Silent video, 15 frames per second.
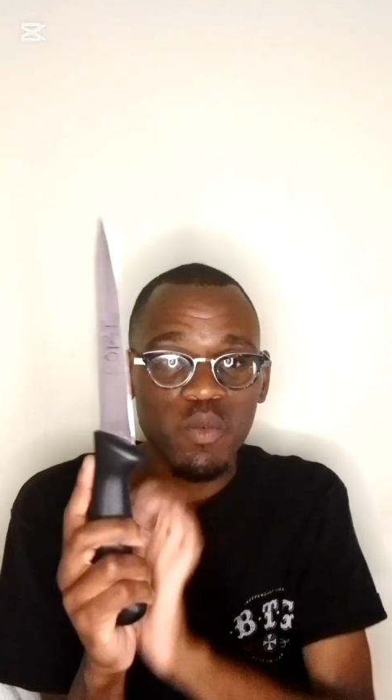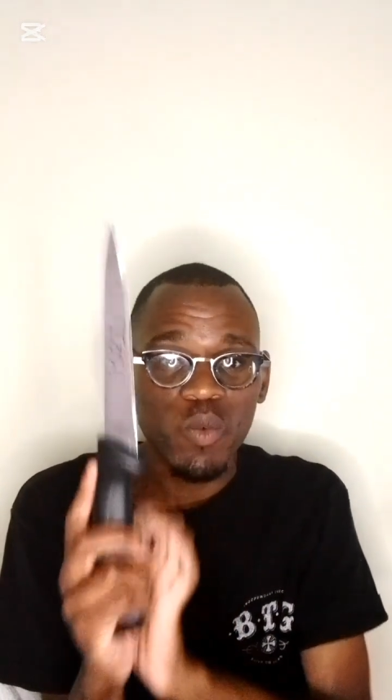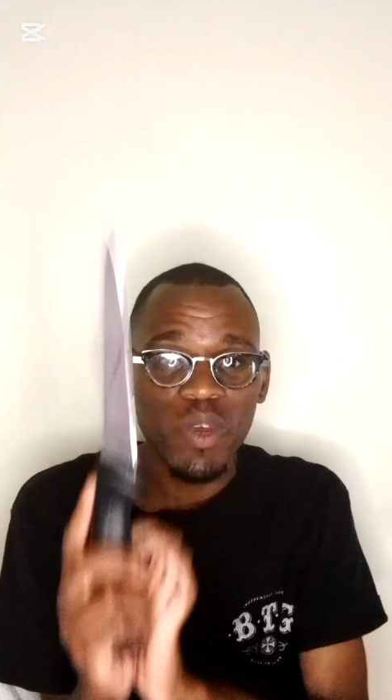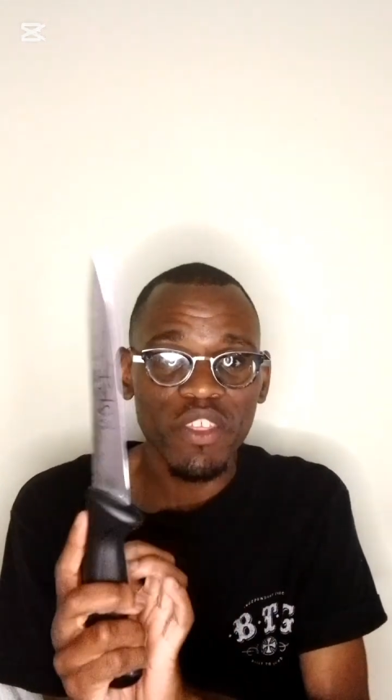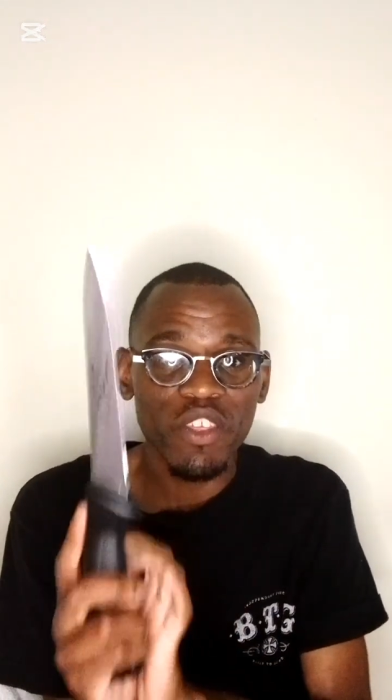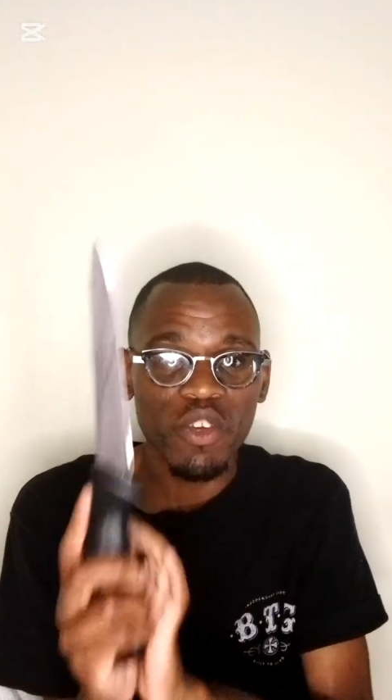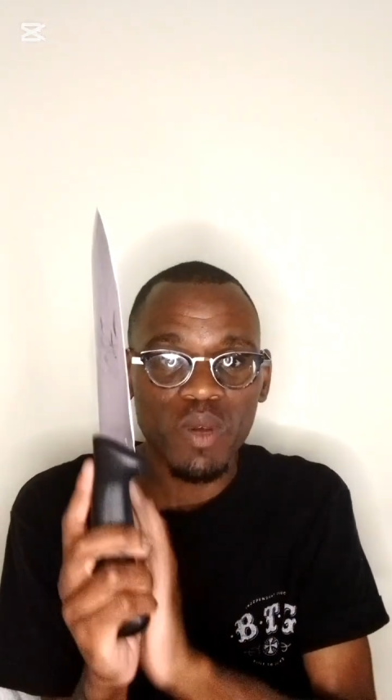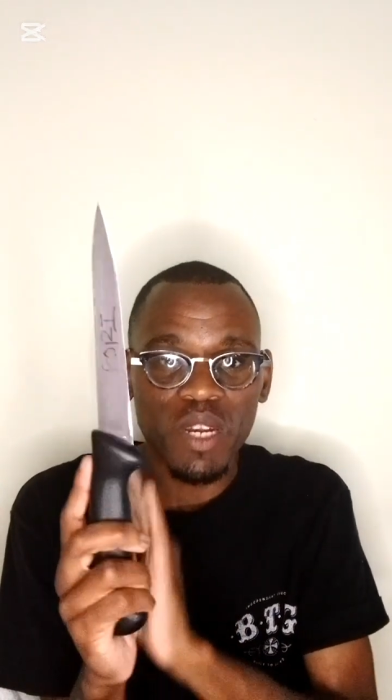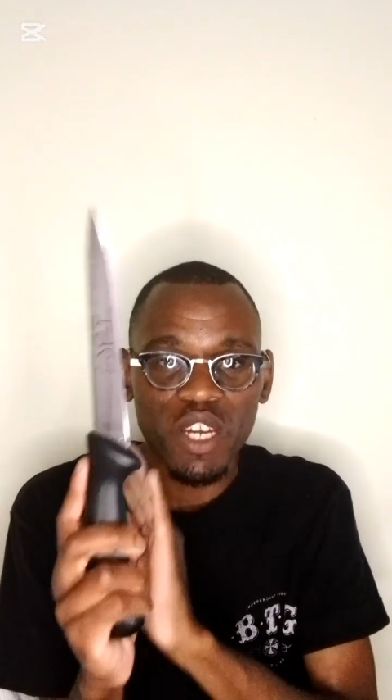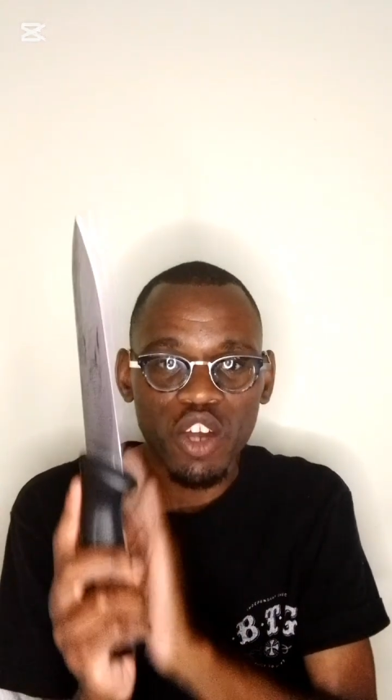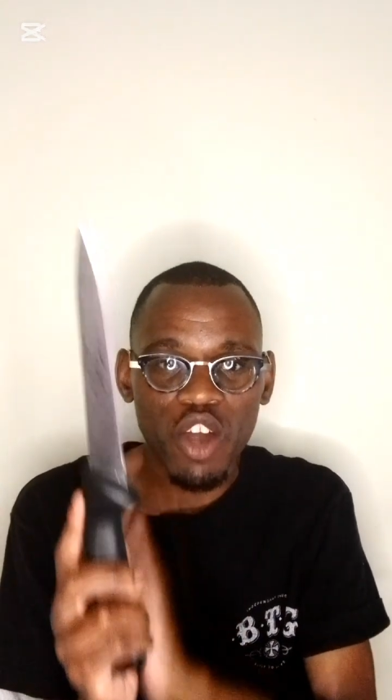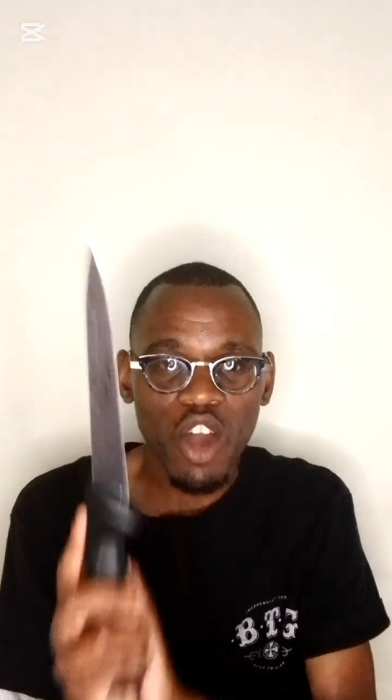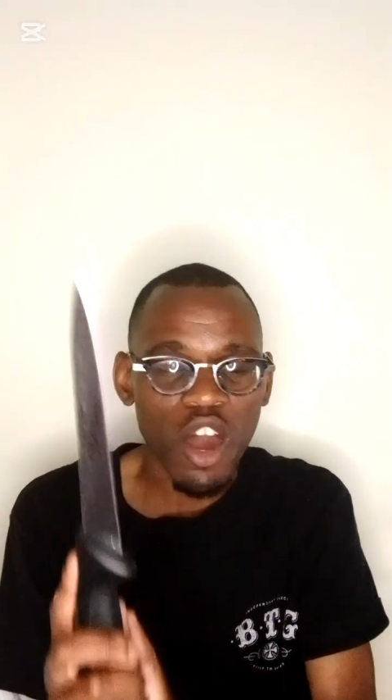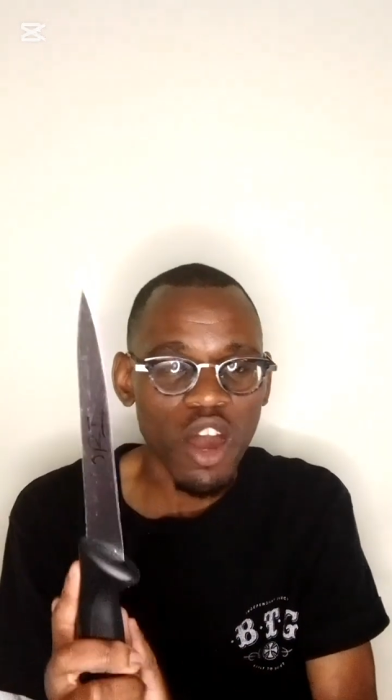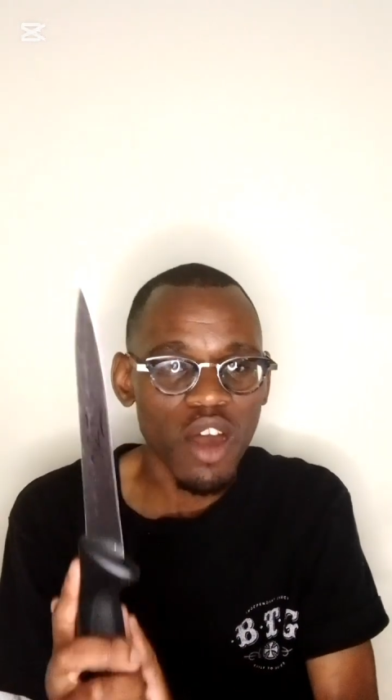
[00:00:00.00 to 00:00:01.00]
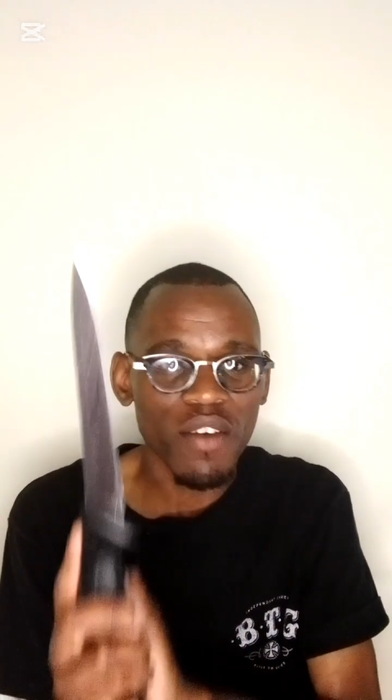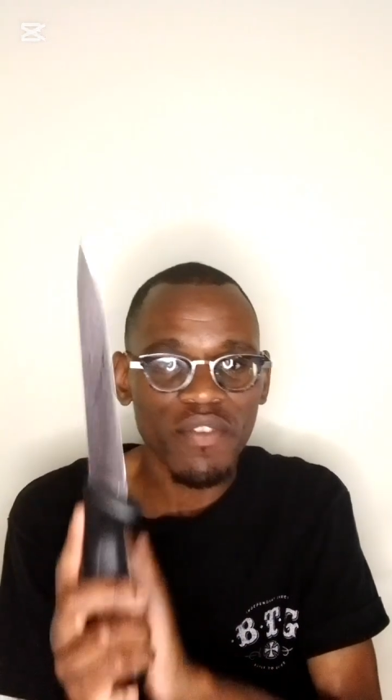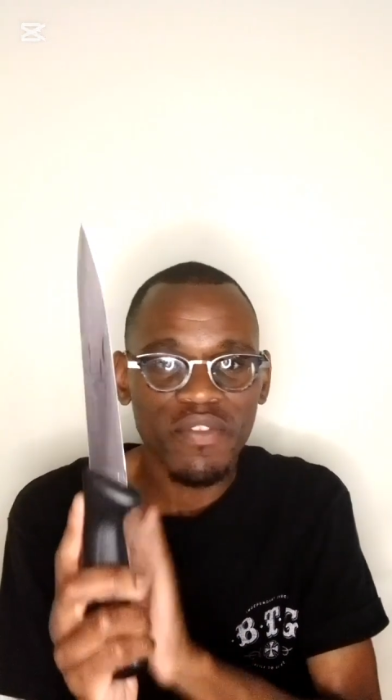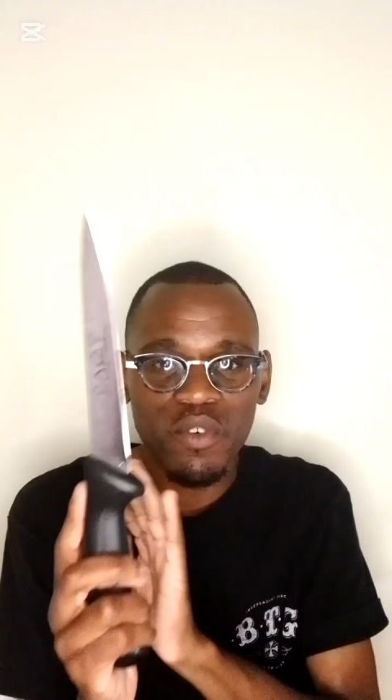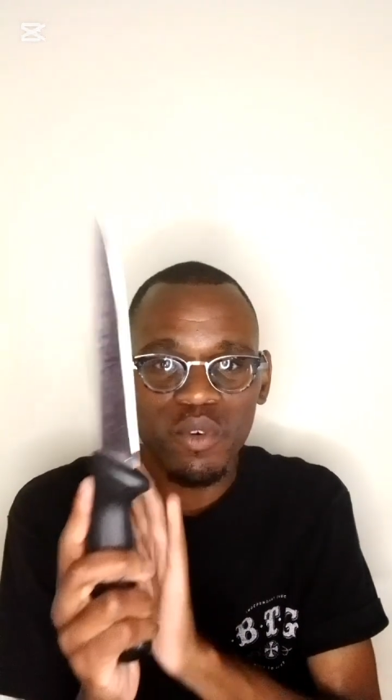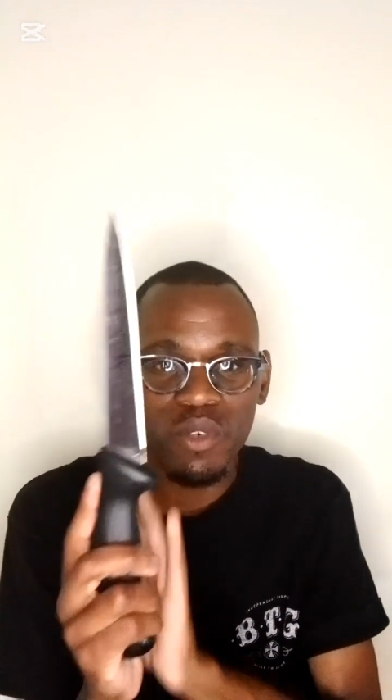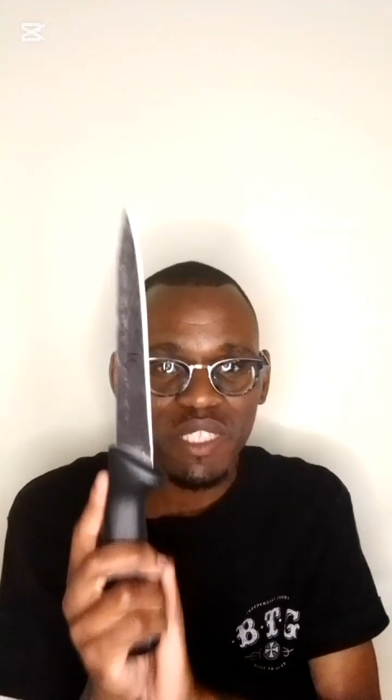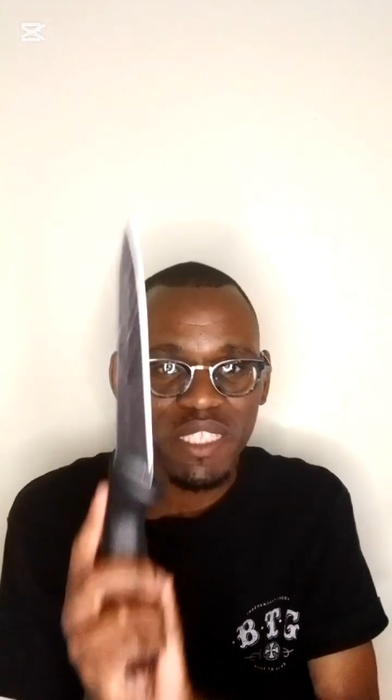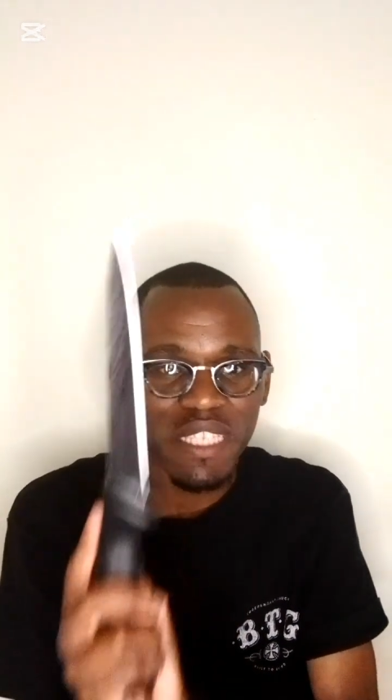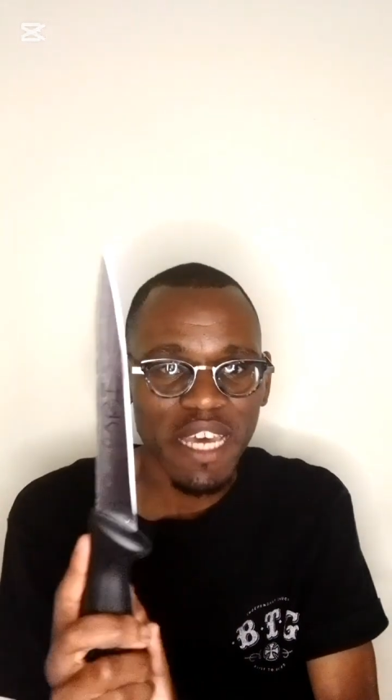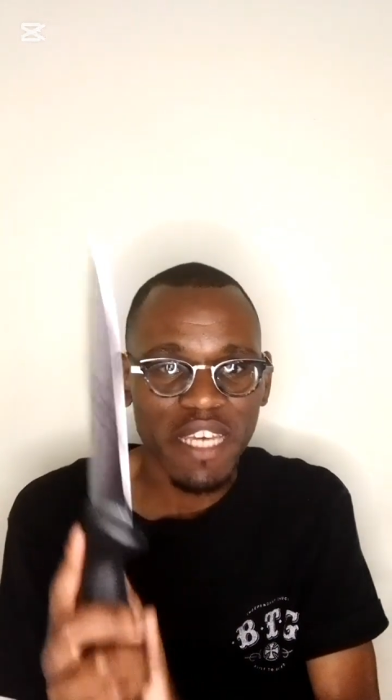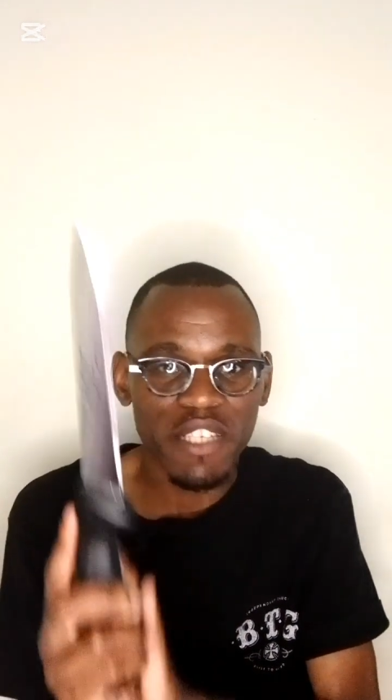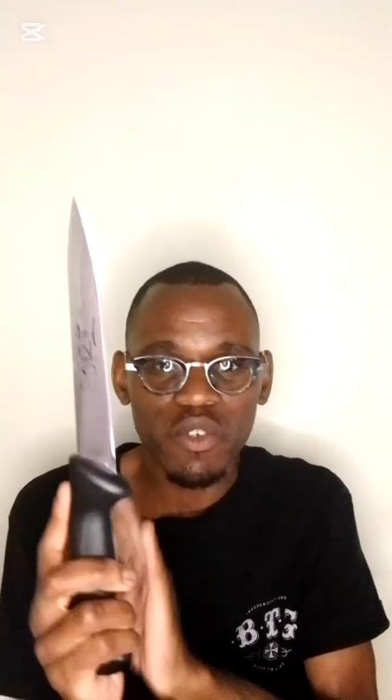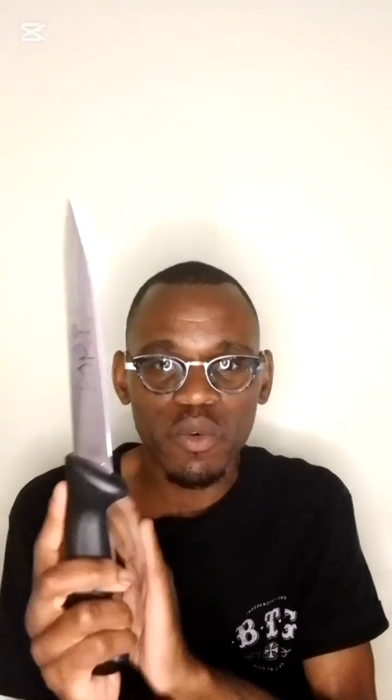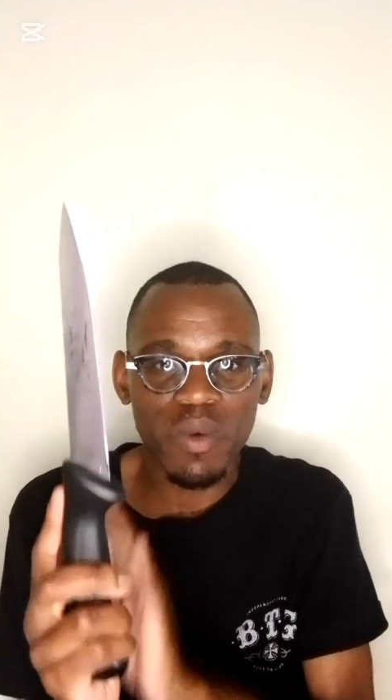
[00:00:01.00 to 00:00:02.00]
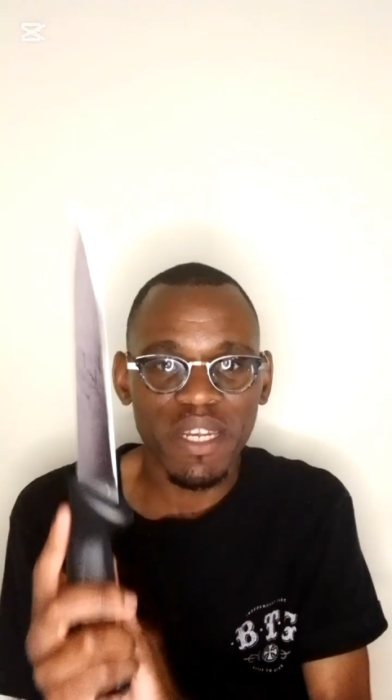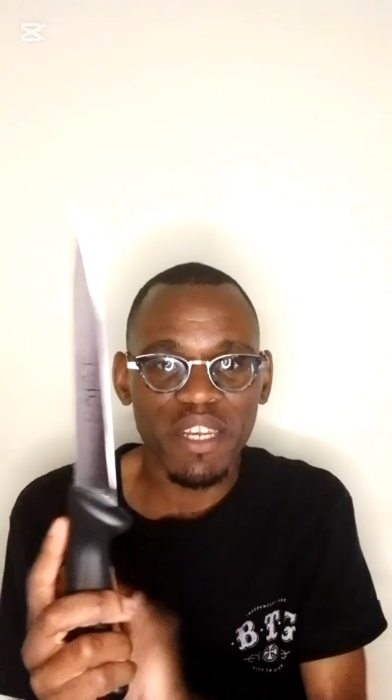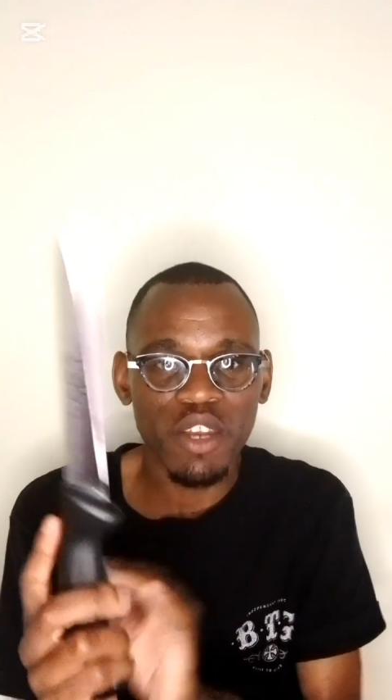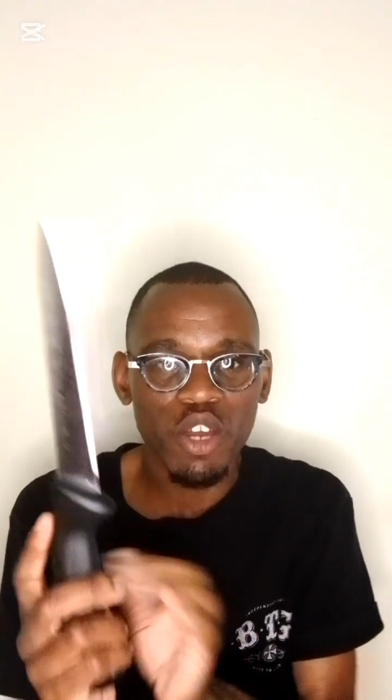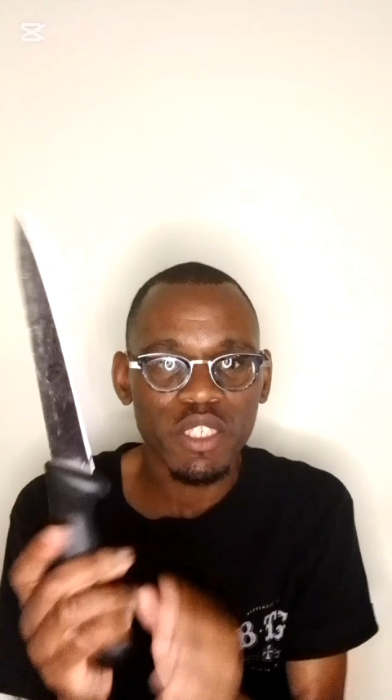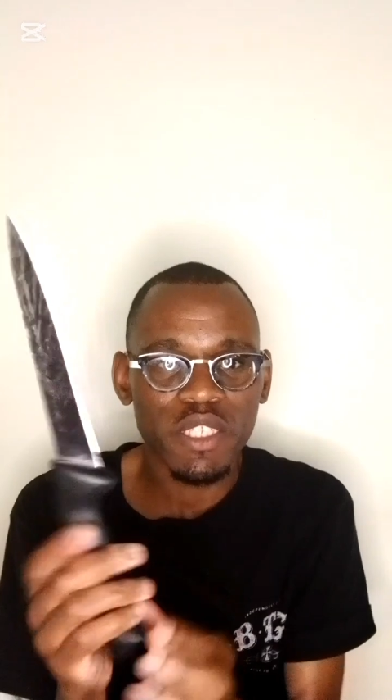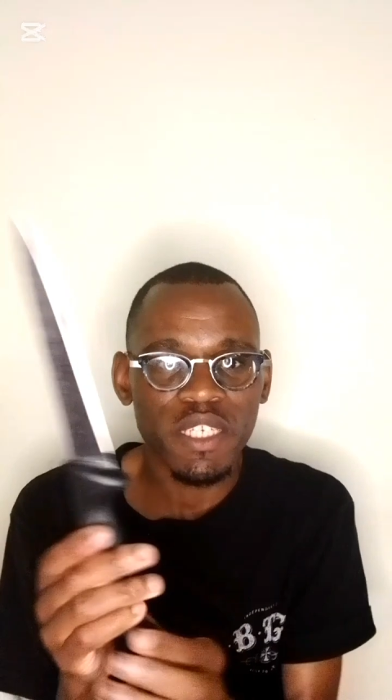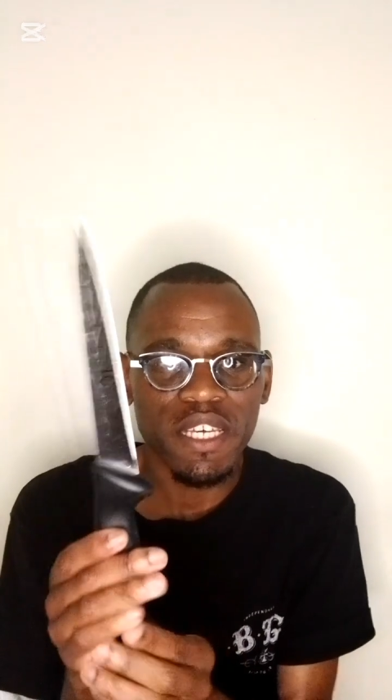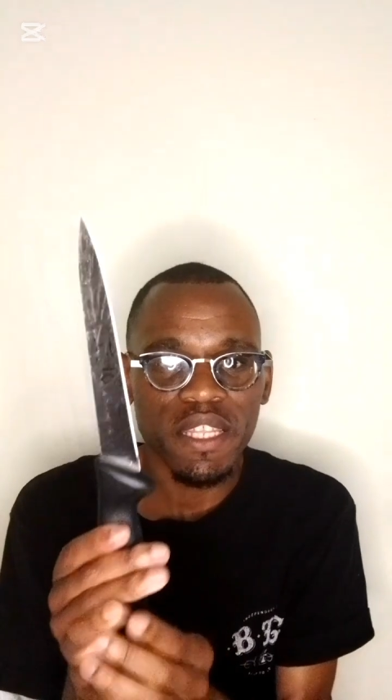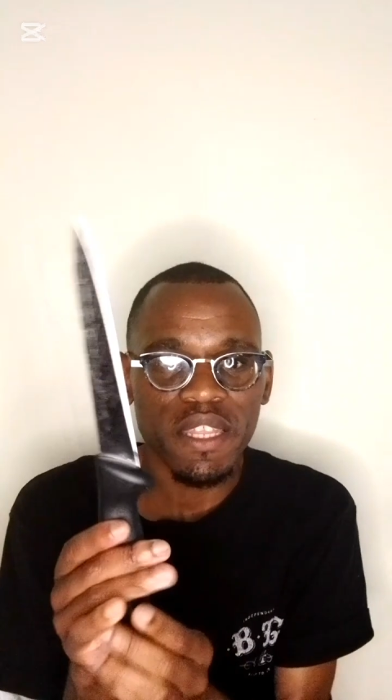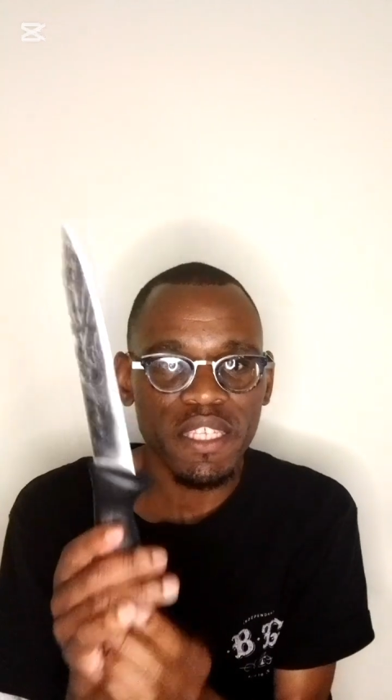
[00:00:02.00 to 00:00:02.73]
whether you want to carve or slice or whatnot,